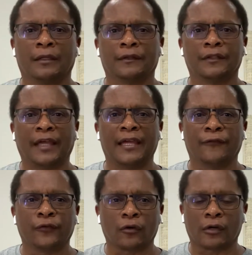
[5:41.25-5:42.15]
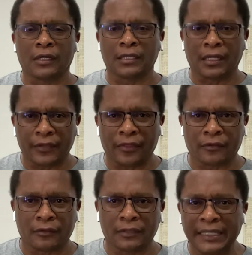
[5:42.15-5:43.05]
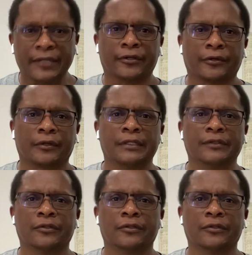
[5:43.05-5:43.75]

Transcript: today if you're another leader in